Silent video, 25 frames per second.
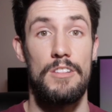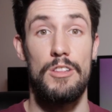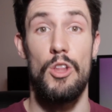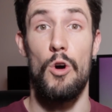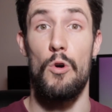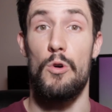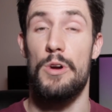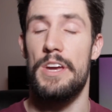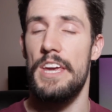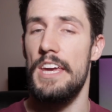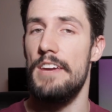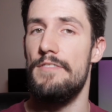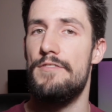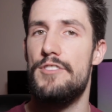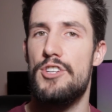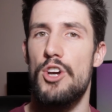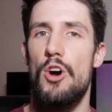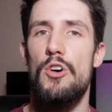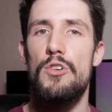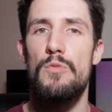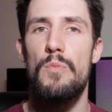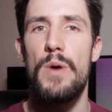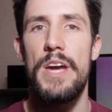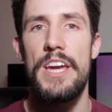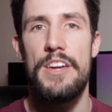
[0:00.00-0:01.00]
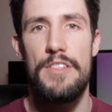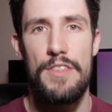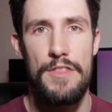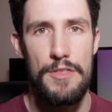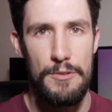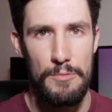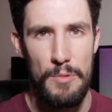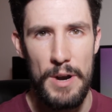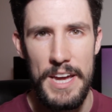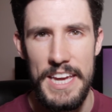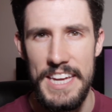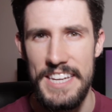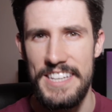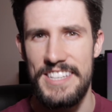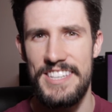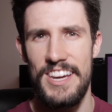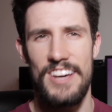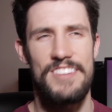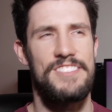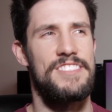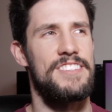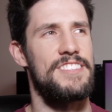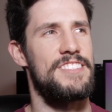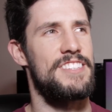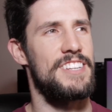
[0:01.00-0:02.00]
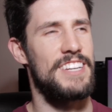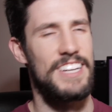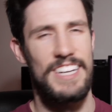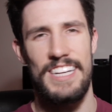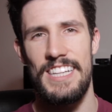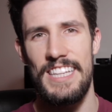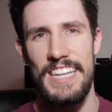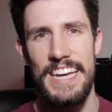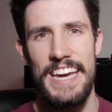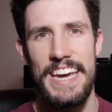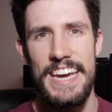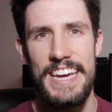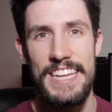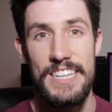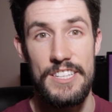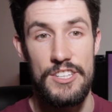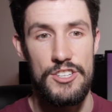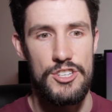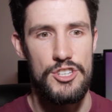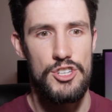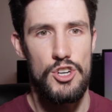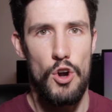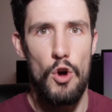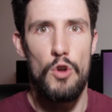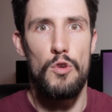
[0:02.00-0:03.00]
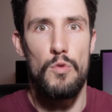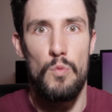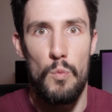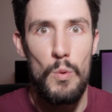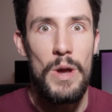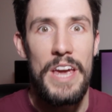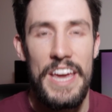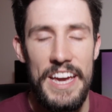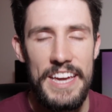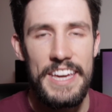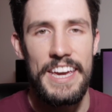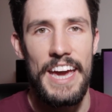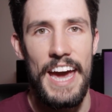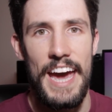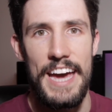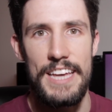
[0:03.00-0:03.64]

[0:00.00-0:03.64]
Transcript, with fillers: Look, if John Wick 3 doesn't declare John Wick